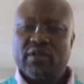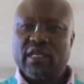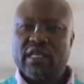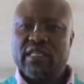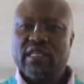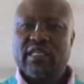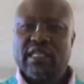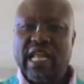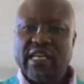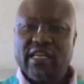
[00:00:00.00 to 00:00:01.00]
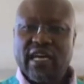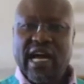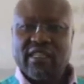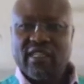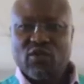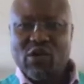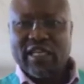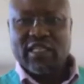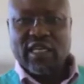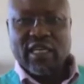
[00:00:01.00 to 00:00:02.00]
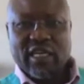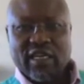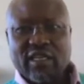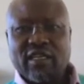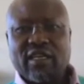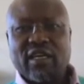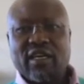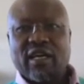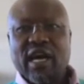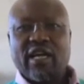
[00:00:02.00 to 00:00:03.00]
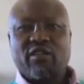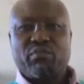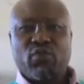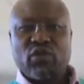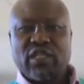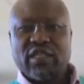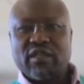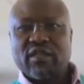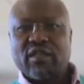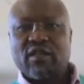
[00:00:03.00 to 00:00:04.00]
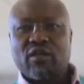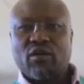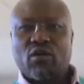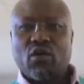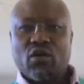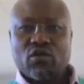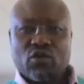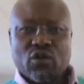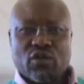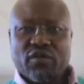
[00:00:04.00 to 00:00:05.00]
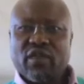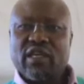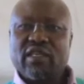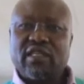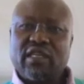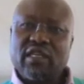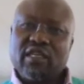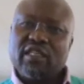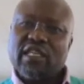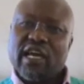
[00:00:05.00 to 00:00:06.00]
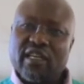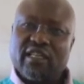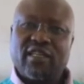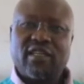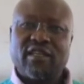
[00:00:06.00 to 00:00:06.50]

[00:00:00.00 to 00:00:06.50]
It is like cutting your skin and putting all sorts of things inside